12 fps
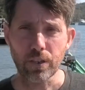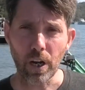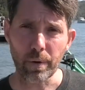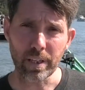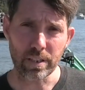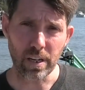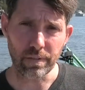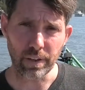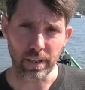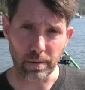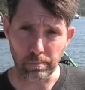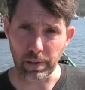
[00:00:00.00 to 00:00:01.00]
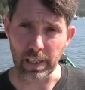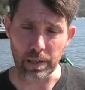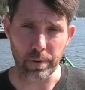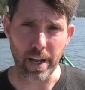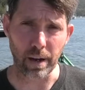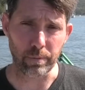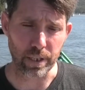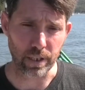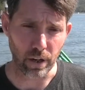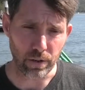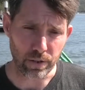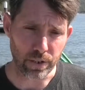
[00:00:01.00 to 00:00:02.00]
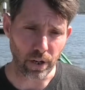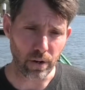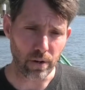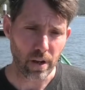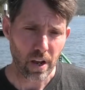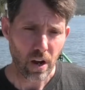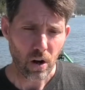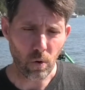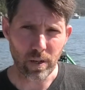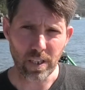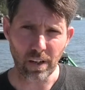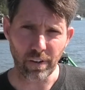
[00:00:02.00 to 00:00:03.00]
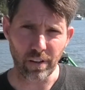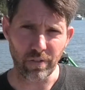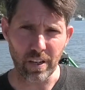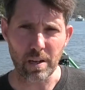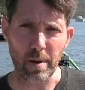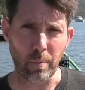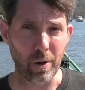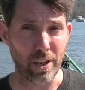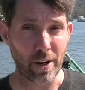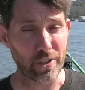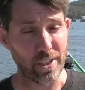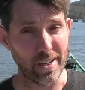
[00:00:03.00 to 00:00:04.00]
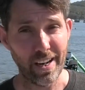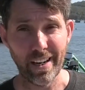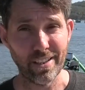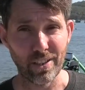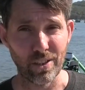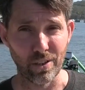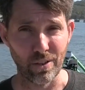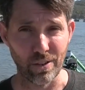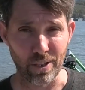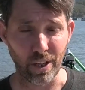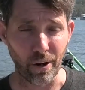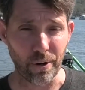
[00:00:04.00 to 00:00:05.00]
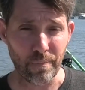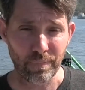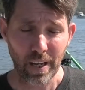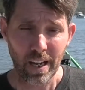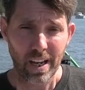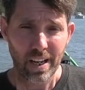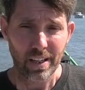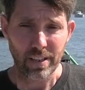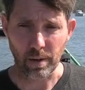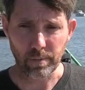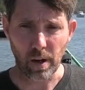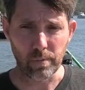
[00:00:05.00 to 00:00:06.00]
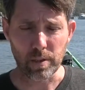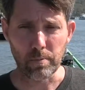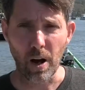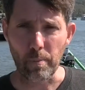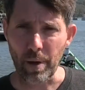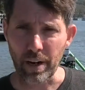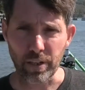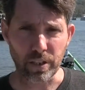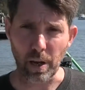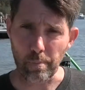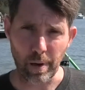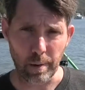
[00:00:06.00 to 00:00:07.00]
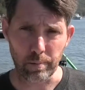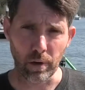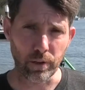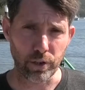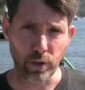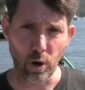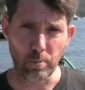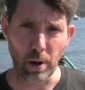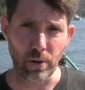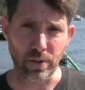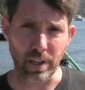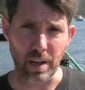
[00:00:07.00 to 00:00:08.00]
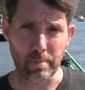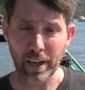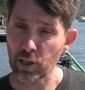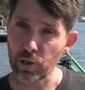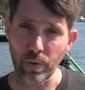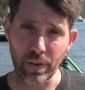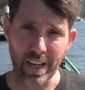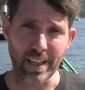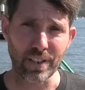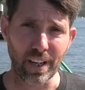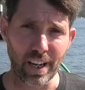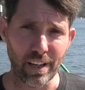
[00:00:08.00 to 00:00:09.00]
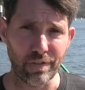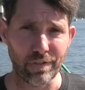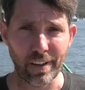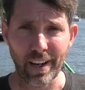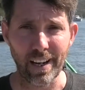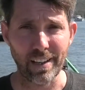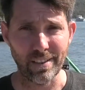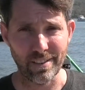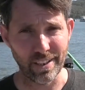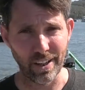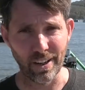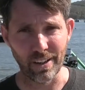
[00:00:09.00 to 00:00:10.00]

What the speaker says: Towing's never completely without risk though, so always have a think about whether you actually need to do the tow. Sometimes you might be able to just get people onto your boat and make sure they're safe and,